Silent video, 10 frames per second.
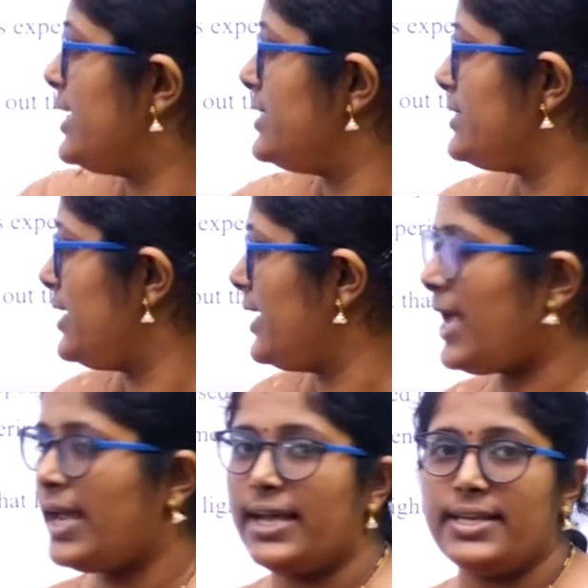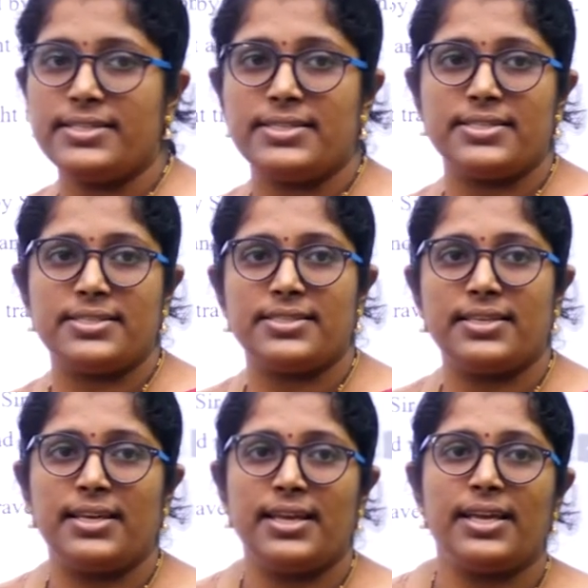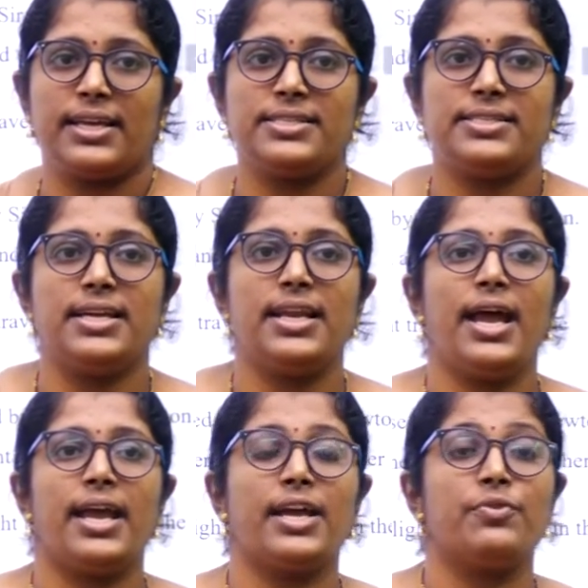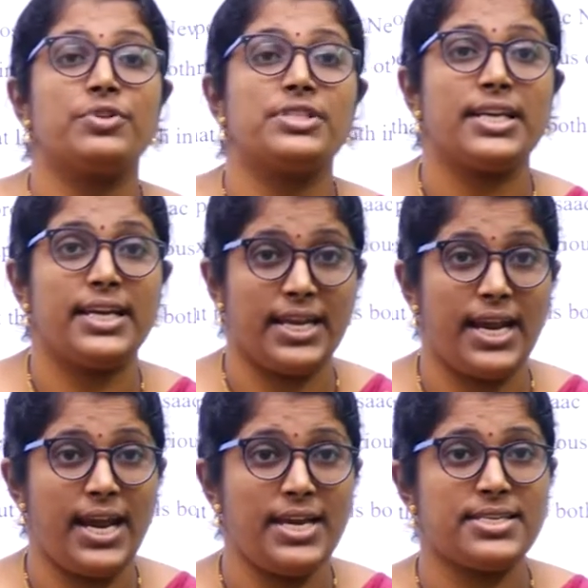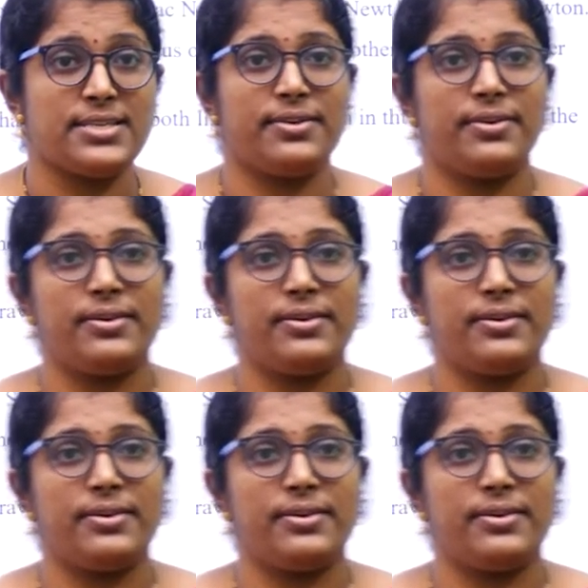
Christian Huygens. Christian Huygens was a great,